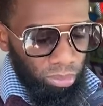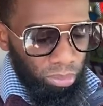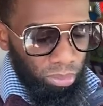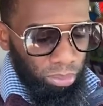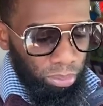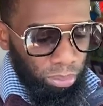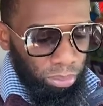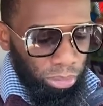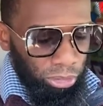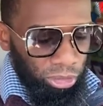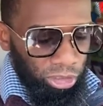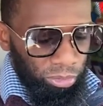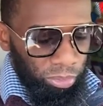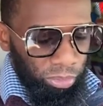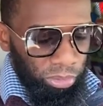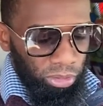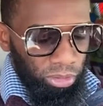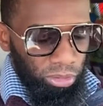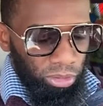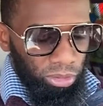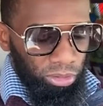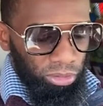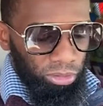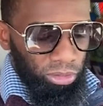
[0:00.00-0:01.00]
peace be
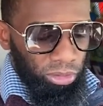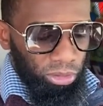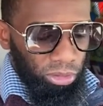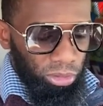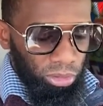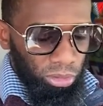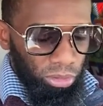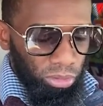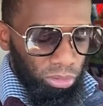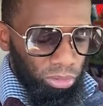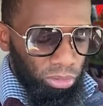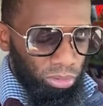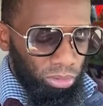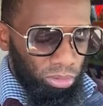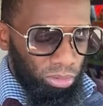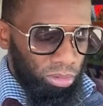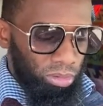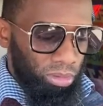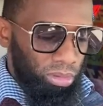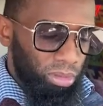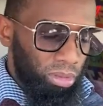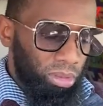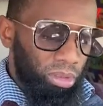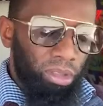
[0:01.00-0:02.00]
unto you.
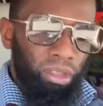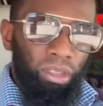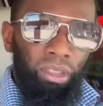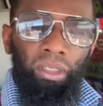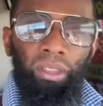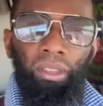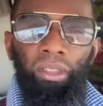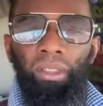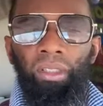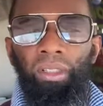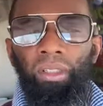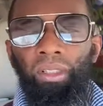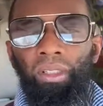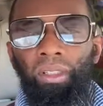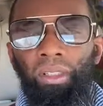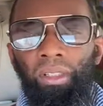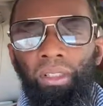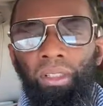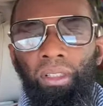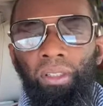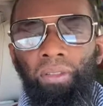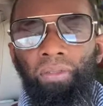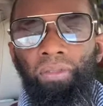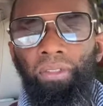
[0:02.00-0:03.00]

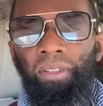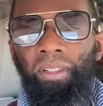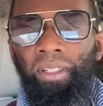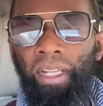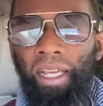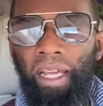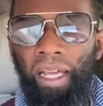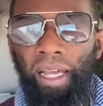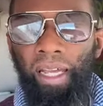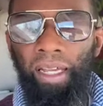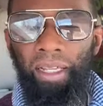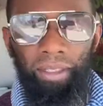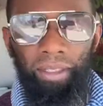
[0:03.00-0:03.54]
If you're not,